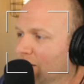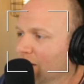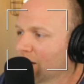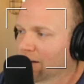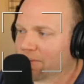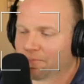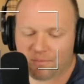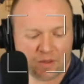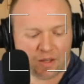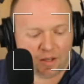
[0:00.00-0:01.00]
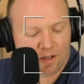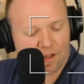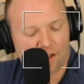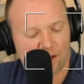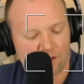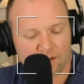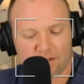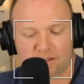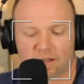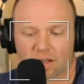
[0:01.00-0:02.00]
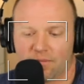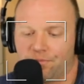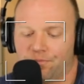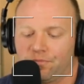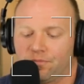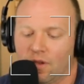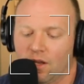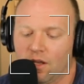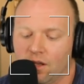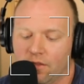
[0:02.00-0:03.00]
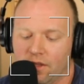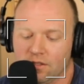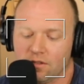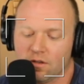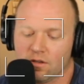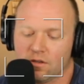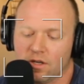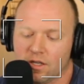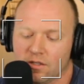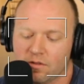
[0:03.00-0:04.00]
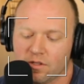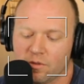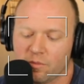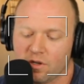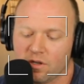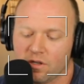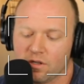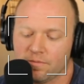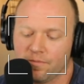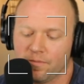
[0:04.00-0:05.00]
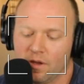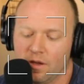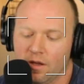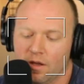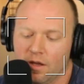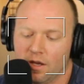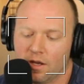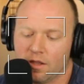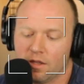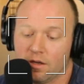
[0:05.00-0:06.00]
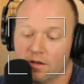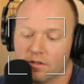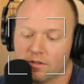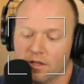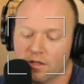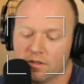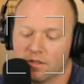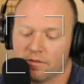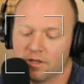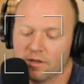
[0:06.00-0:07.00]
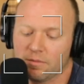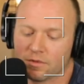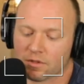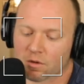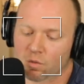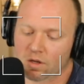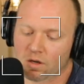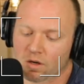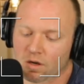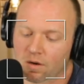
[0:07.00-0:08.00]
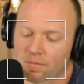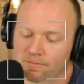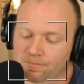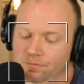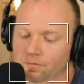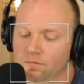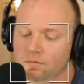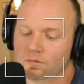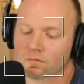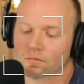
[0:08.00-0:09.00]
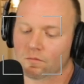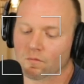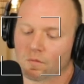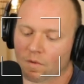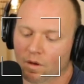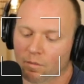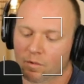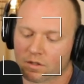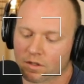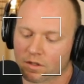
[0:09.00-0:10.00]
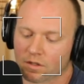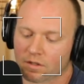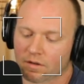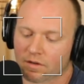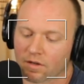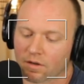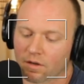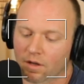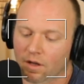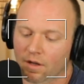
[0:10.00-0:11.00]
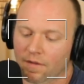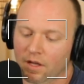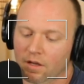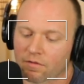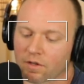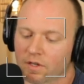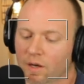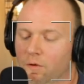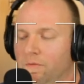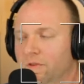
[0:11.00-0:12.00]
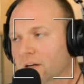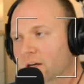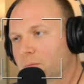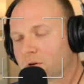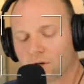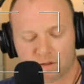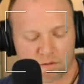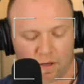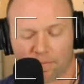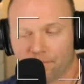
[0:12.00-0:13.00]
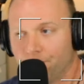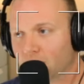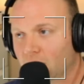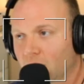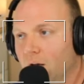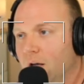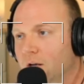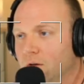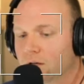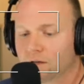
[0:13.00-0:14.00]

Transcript: All right. Let's see. Thanks all you guys for jumping on here. And I think, it's 8:07. Yep. So we are, I better shut this off here. Thank you for your time. Hopefully I come across right and you can